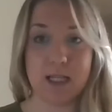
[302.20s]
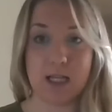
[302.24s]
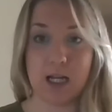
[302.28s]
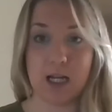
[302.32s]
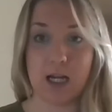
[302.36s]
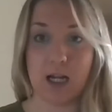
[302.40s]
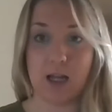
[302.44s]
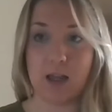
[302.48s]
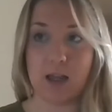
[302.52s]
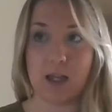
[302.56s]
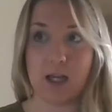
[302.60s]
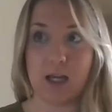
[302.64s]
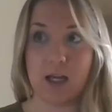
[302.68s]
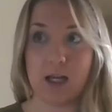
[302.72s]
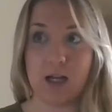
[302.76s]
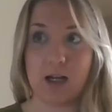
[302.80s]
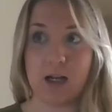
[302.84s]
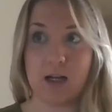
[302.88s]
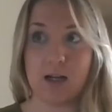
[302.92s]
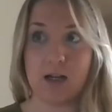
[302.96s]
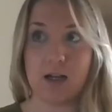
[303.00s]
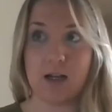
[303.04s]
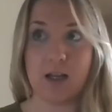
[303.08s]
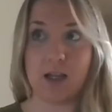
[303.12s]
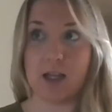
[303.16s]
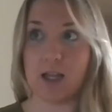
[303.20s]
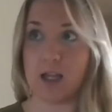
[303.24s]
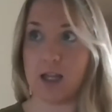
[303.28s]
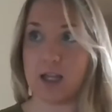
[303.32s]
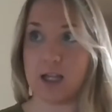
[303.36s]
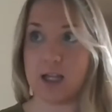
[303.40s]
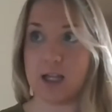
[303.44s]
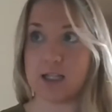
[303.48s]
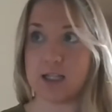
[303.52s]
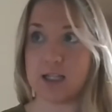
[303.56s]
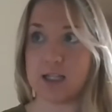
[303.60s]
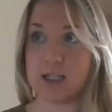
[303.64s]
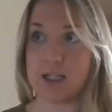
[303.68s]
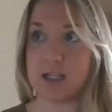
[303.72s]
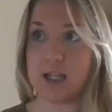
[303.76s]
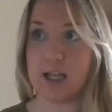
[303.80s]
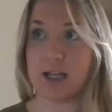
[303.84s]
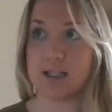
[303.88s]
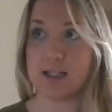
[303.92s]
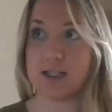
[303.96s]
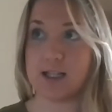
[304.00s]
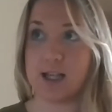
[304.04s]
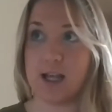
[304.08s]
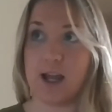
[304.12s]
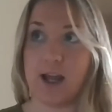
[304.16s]
anything? I think
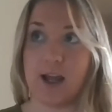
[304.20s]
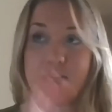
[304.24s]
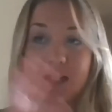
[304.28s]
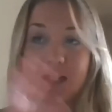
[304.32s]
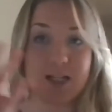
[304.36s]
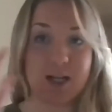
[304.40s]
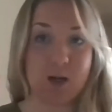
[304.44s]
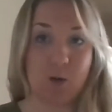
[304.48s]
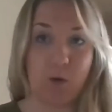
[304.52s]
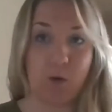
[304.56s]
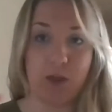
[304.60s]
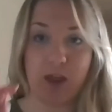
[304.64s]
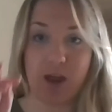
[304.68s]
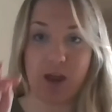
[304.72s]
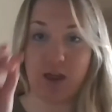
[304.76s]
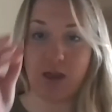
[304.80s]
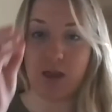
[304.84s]
that's it within